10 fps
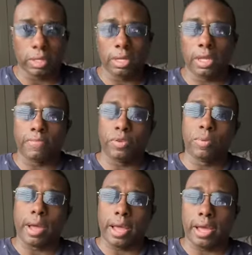if you
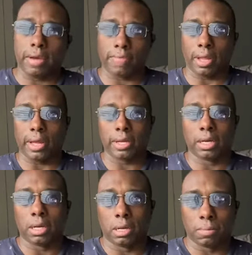have like
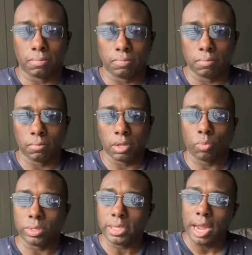
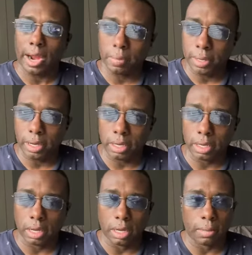retirement
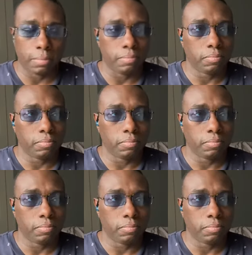income,